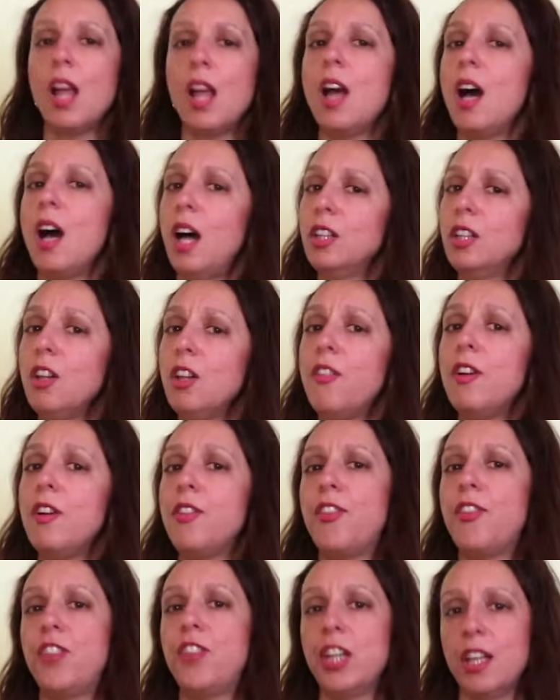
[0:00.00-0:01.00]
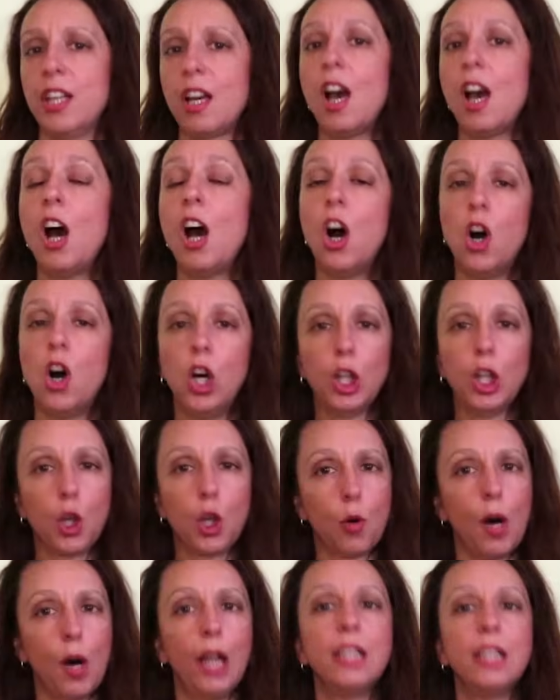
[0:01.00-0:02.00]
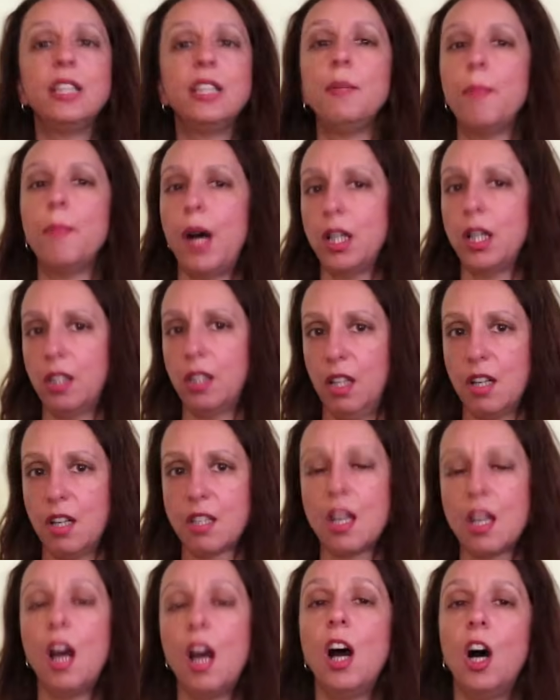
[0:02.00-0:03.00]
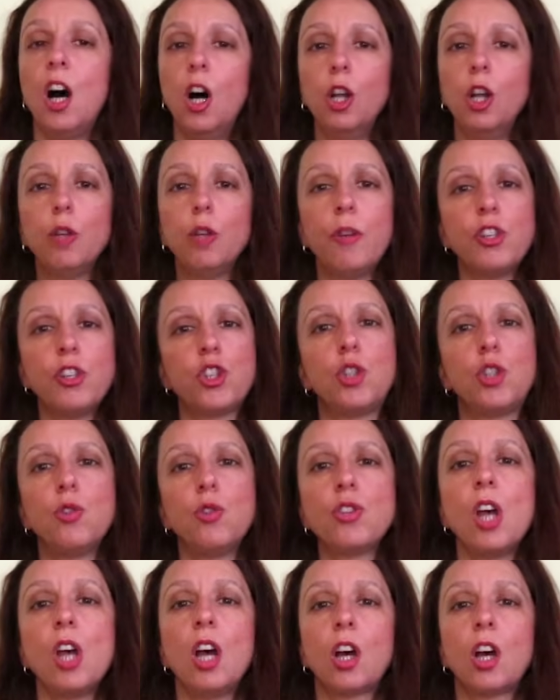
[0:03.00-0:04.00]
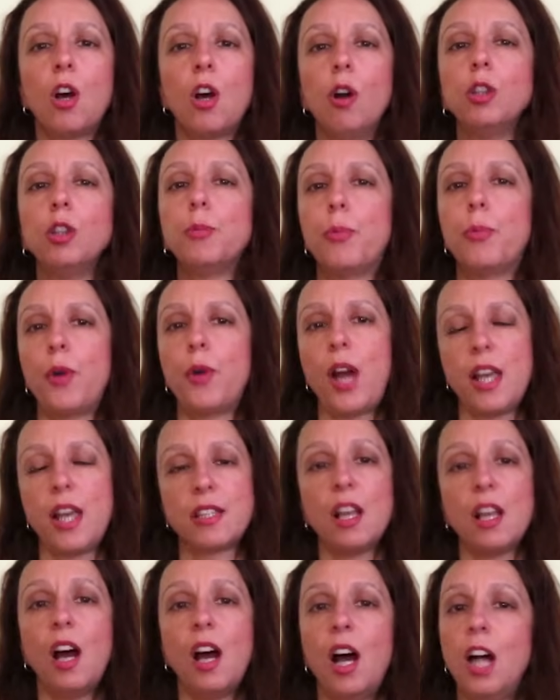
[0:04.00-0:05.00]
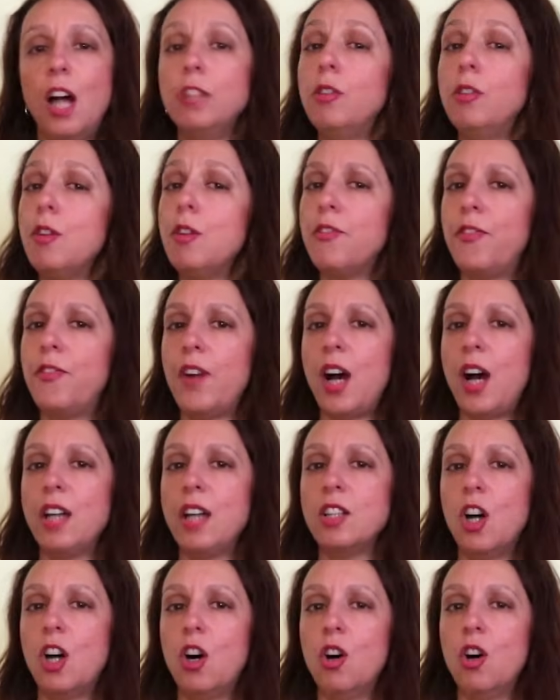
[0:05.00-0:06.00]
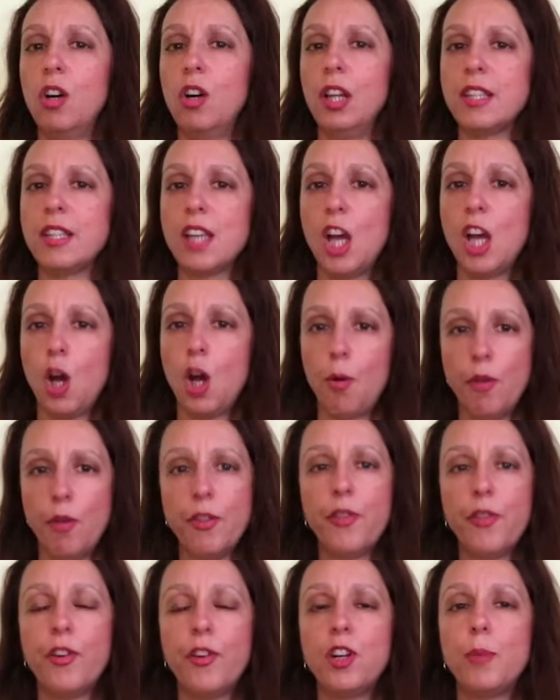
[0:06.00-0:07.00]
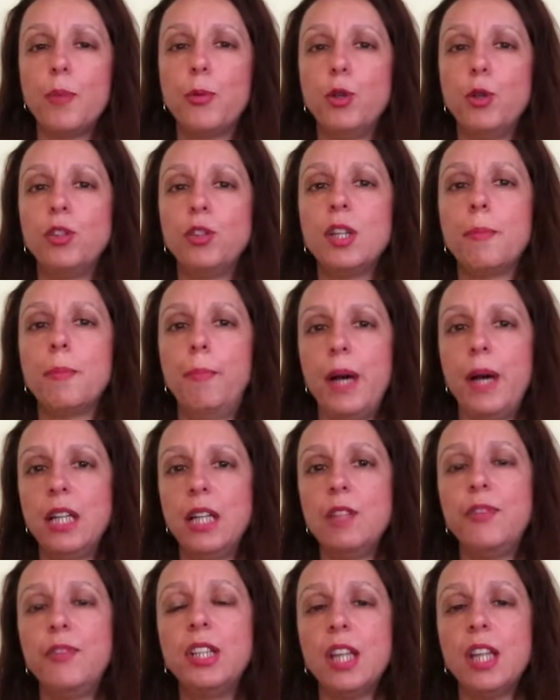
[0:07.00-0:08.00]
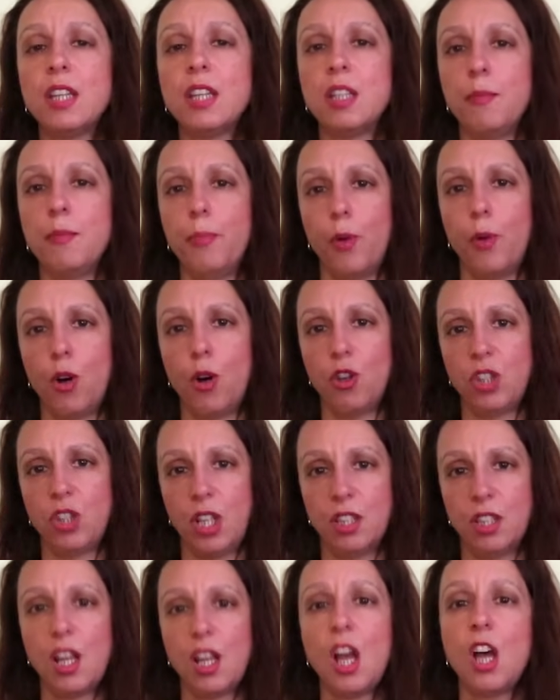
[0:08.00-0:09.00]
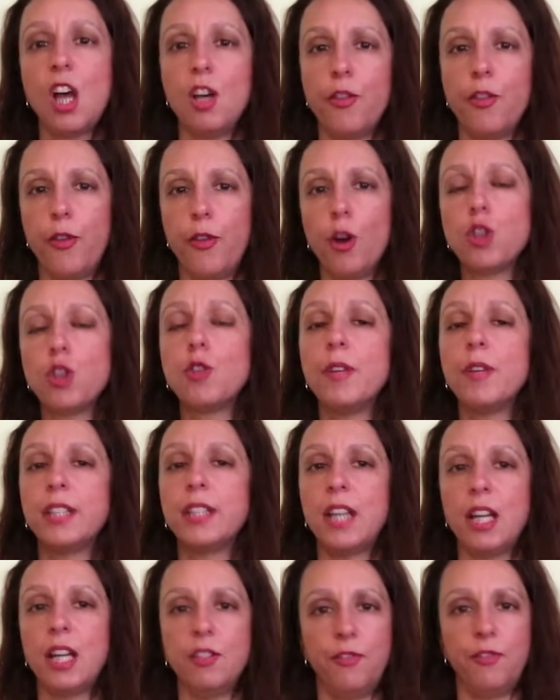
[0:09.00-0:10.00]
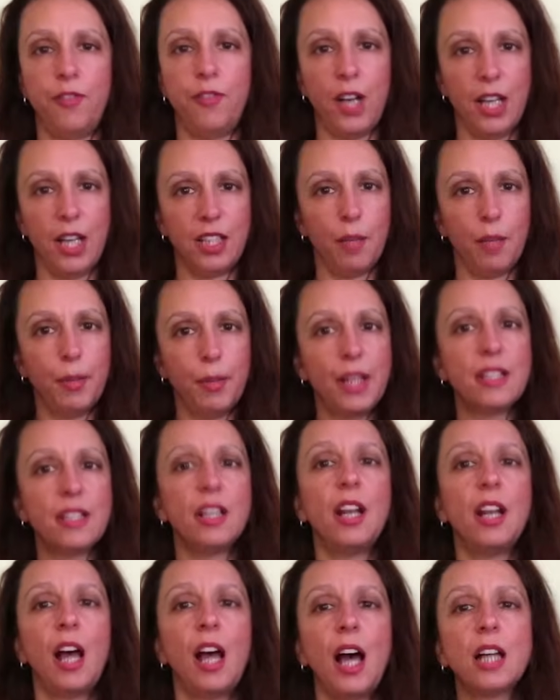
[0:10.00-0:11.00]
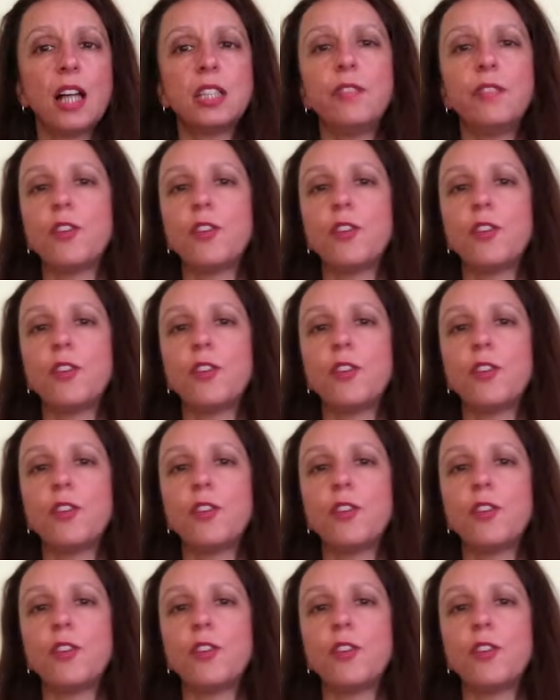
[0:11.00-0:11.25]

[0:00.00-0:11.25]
Another thing, oil quality matters. Always choose cold-pressed, unrefined oils when the therapeutic benefit is important. Those retain vitamins and active